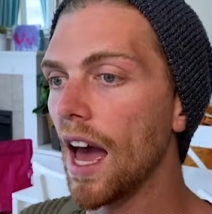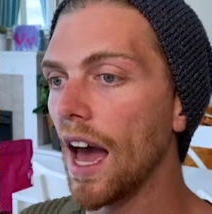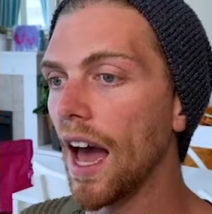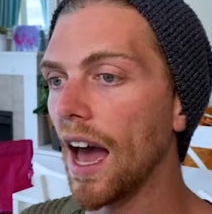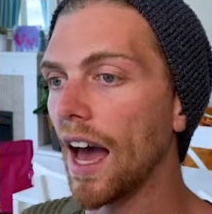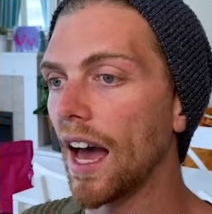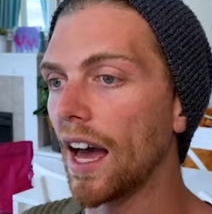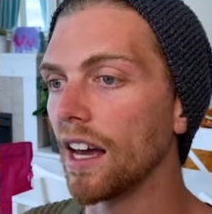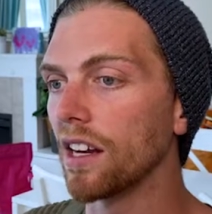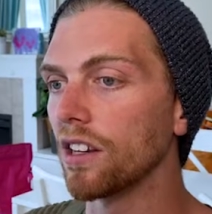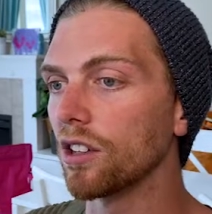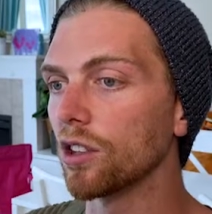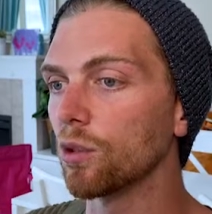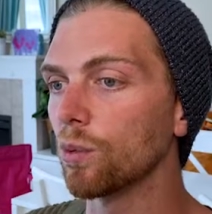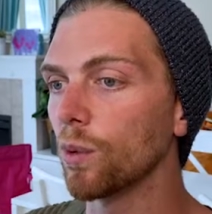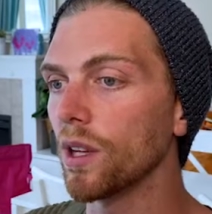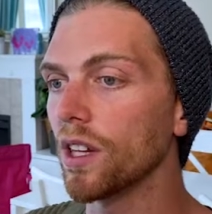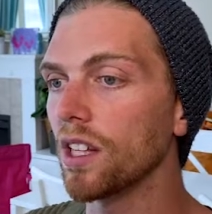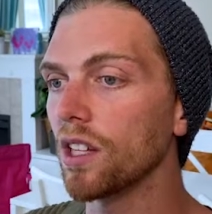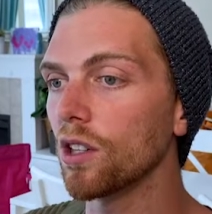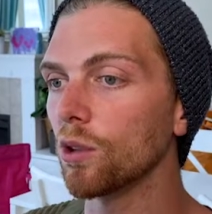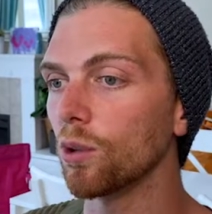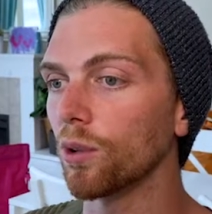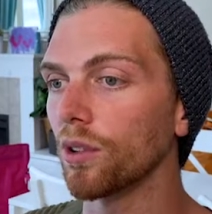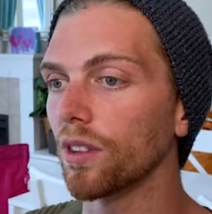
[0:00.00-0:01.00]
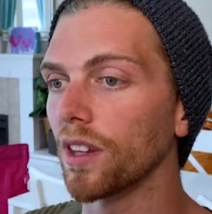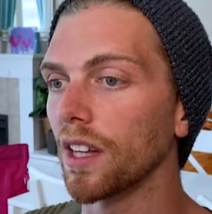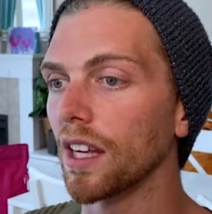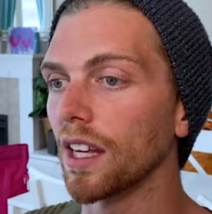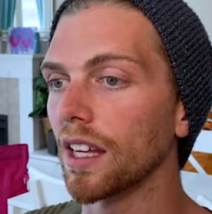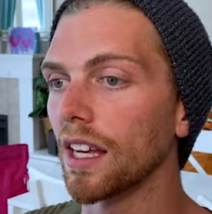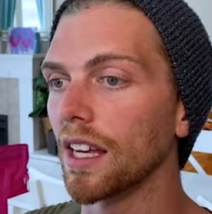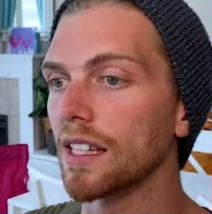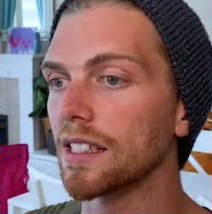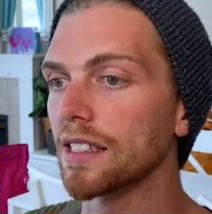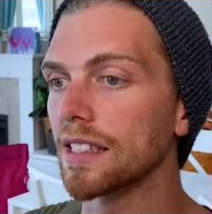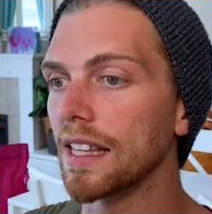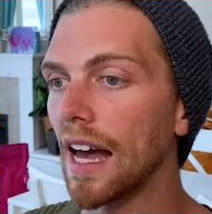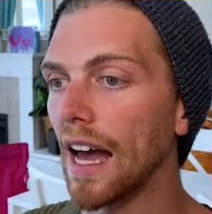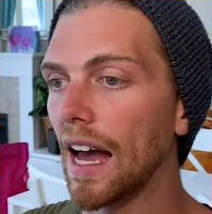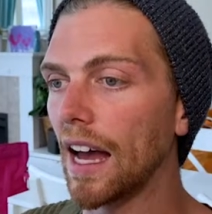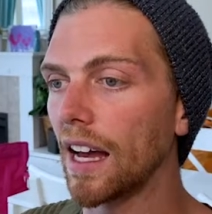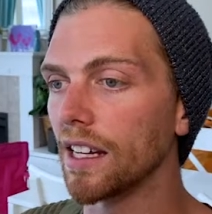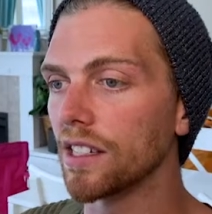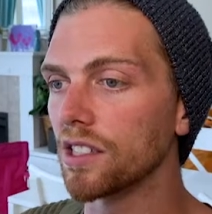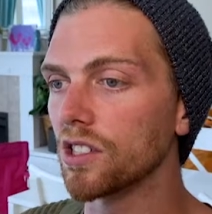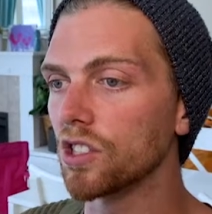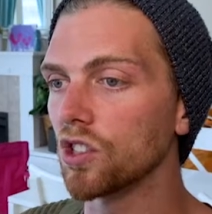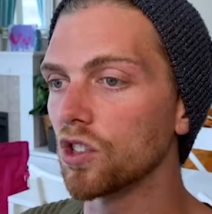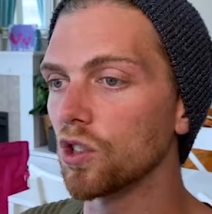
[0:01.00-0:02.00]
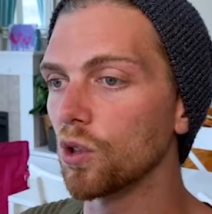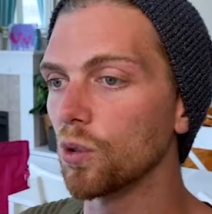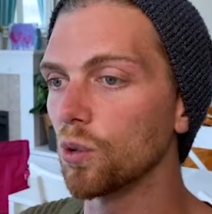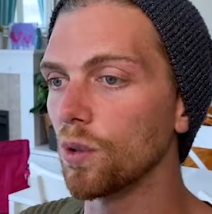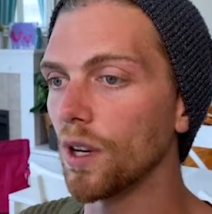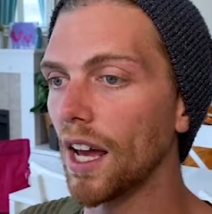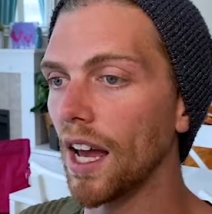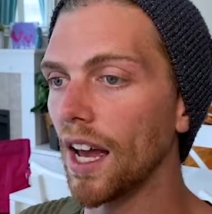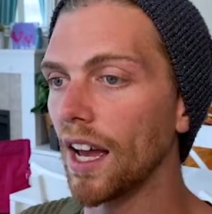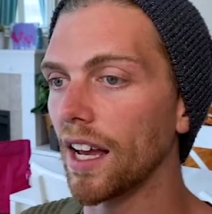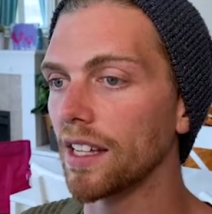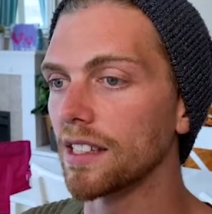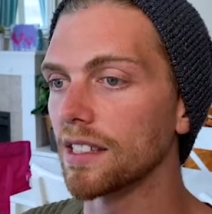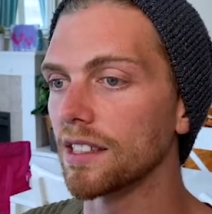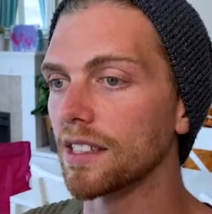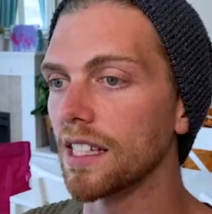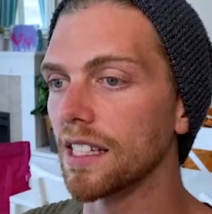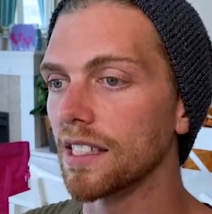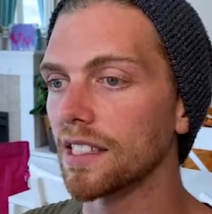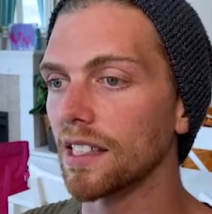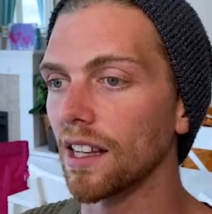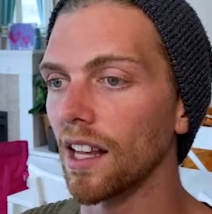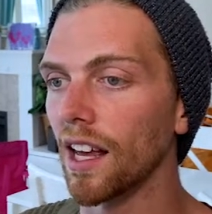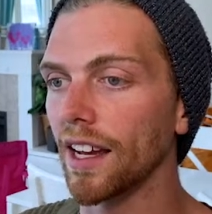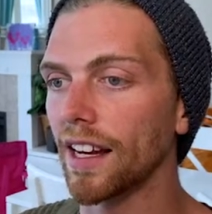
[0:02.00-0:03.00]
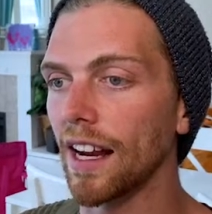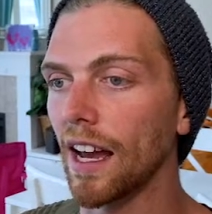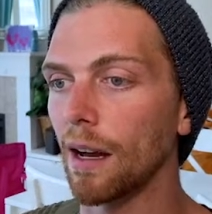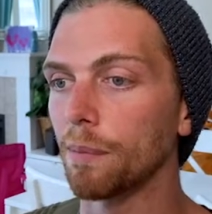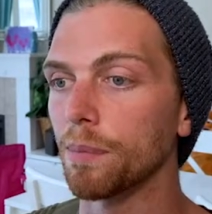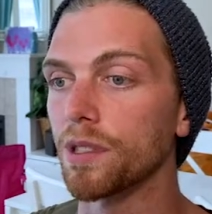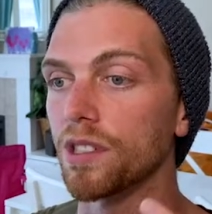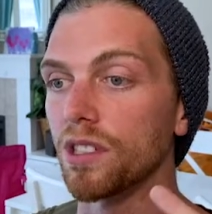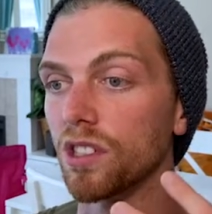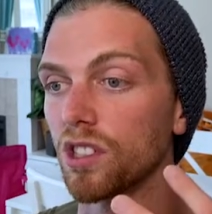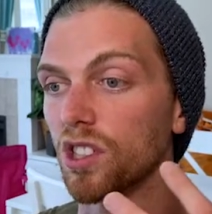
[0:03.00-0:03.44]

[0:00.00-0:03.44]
And the really cool thing is that as soon as this line happens,